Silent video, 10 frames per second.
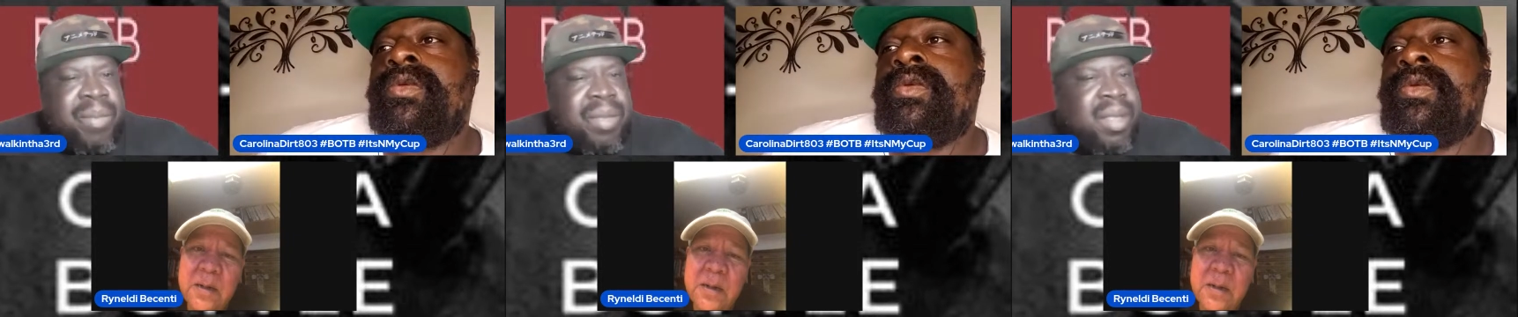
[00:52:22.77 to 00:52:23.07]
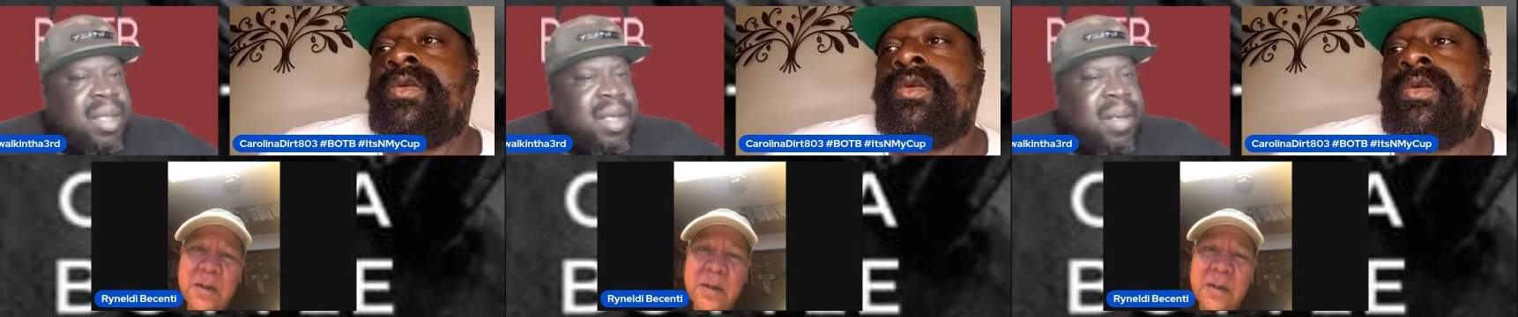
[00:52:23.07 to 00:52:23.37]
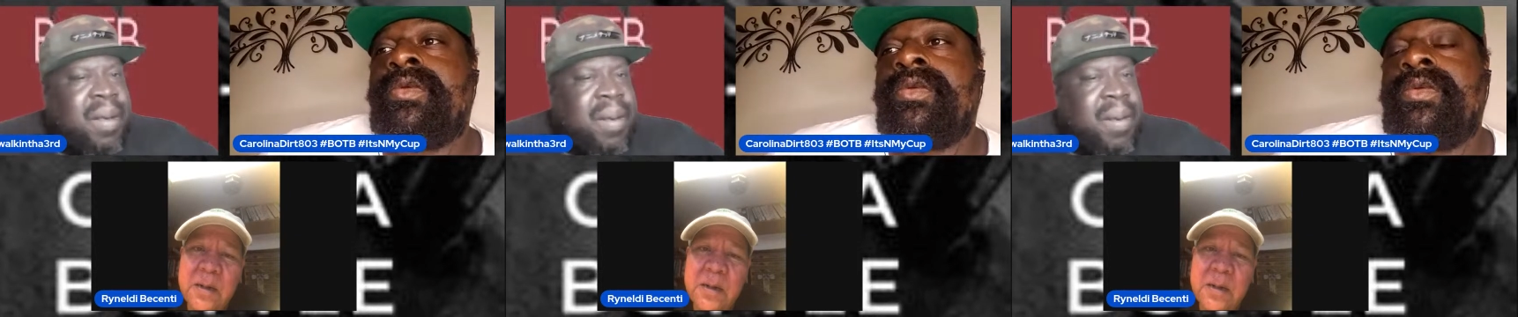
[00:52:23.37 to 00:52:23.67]

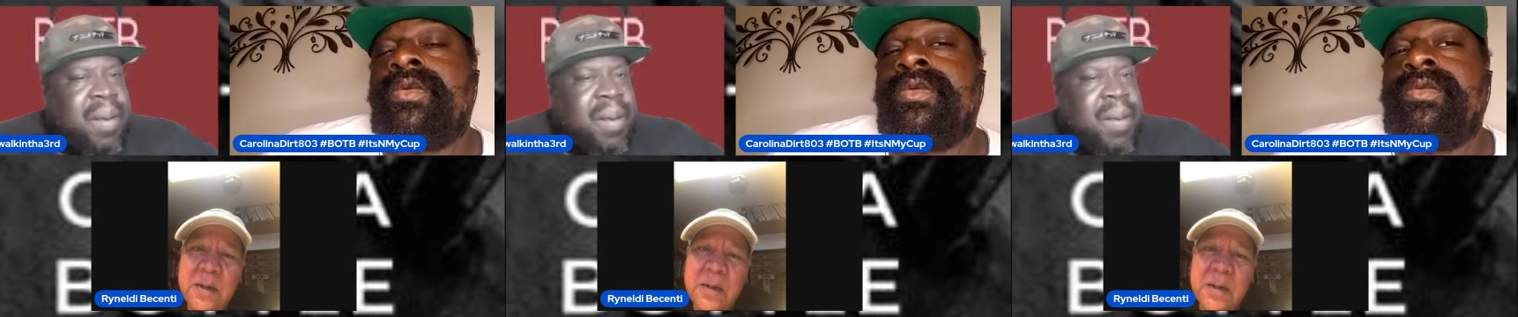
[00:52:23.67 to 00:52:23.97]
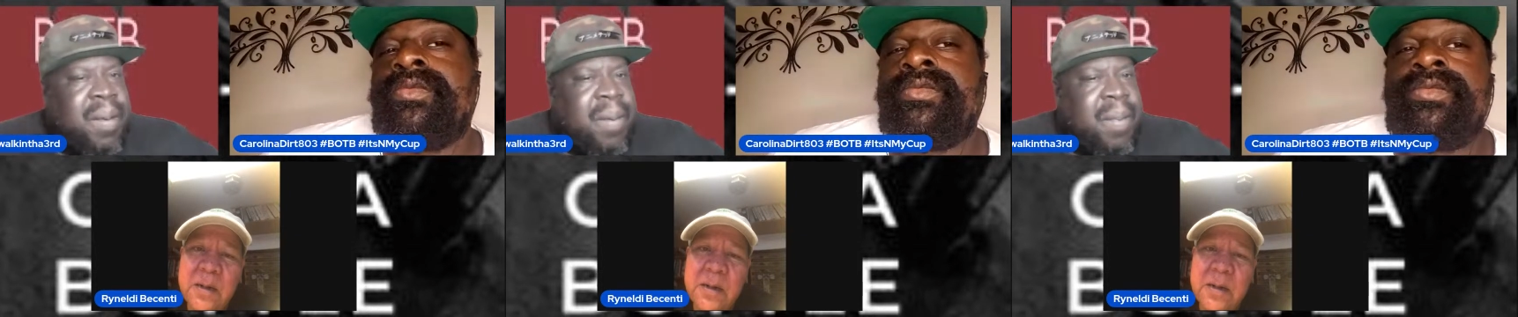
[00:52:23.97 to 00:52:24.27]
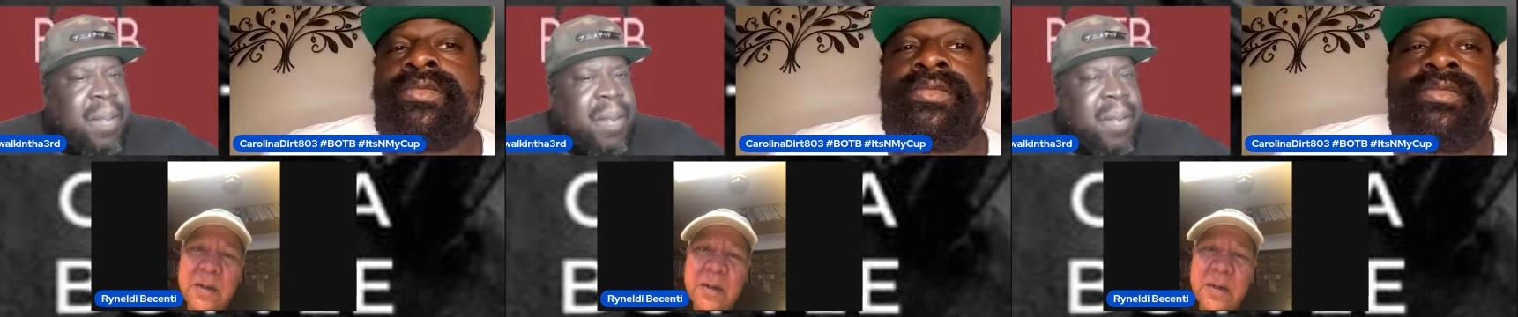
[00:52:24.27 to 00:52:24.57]

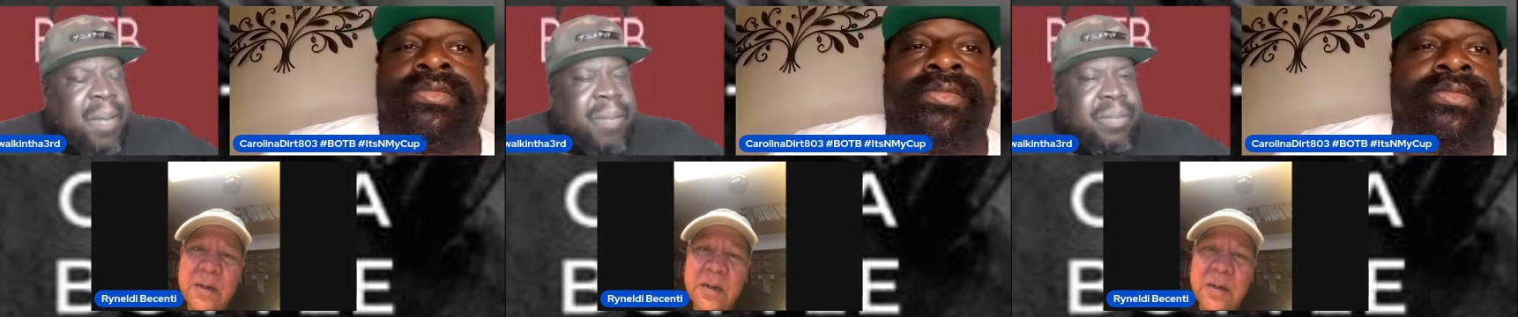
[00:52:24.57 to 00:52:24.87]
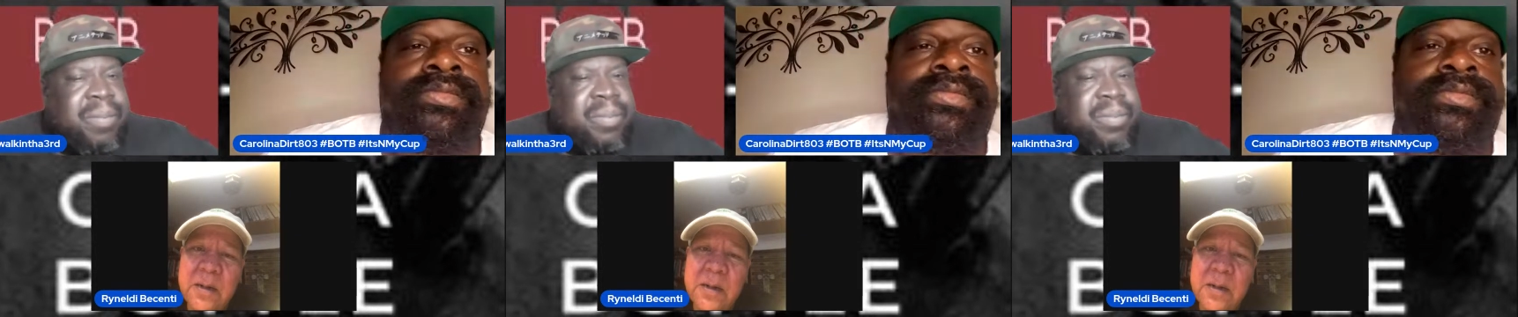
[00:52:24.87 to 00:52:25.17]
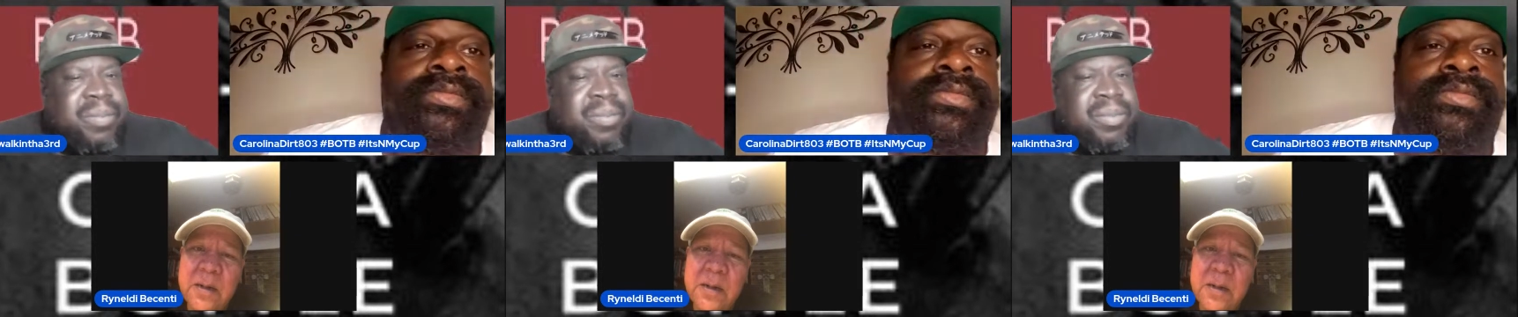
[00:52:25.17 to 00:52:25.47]

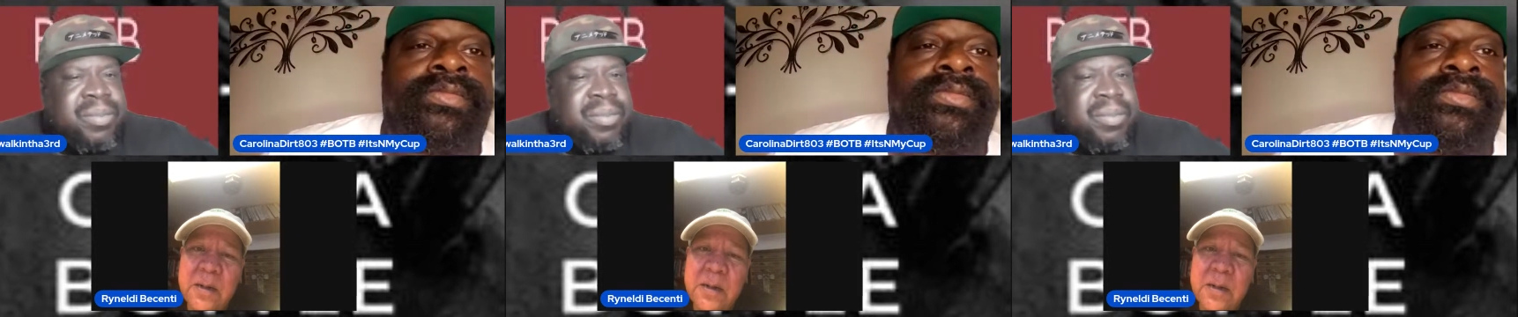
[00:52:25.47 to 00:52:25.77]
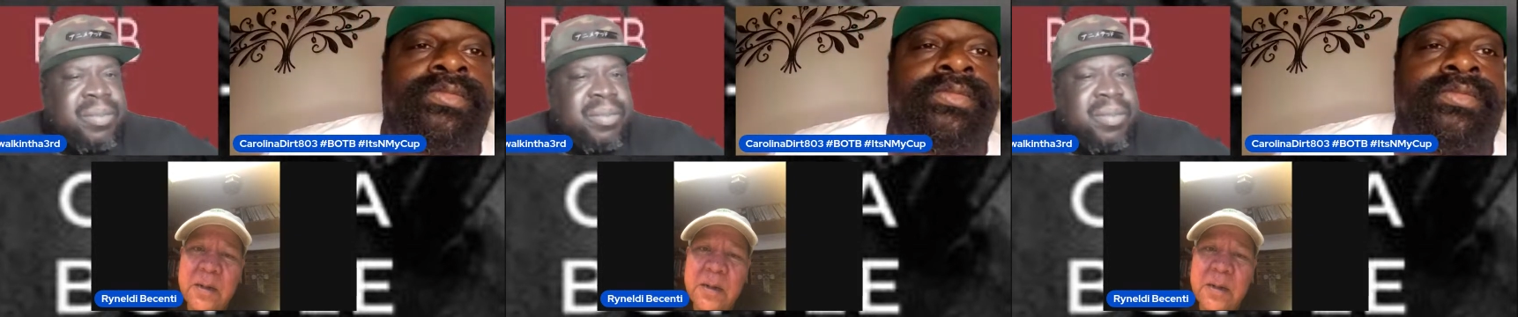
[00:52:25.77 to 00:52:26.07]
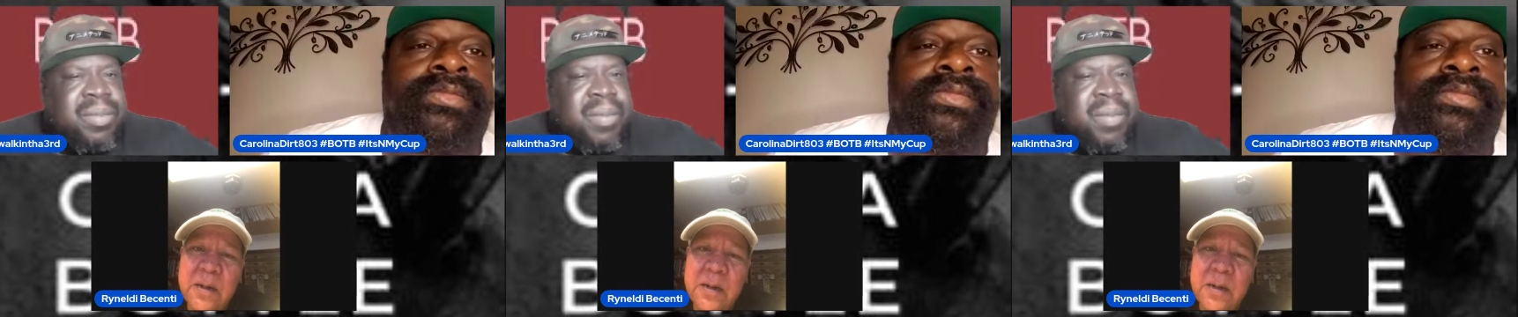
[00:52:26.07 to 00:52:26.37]

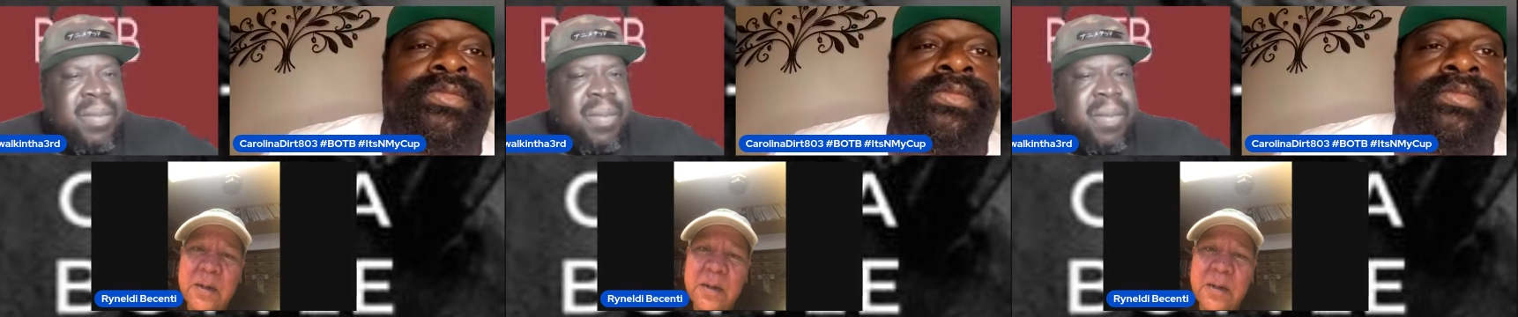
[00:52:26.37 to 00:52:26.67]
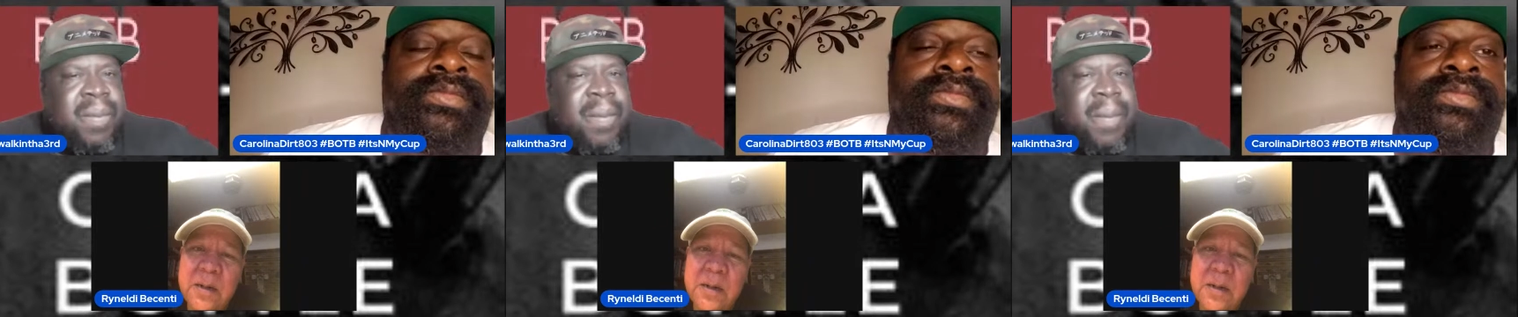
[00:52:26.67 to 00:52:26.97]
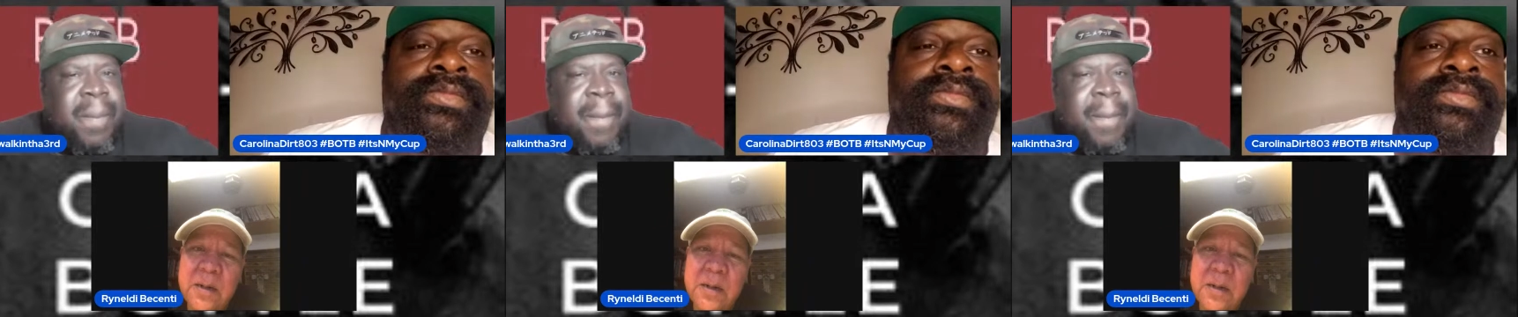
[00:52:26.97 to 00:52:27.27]
Nobody speaks.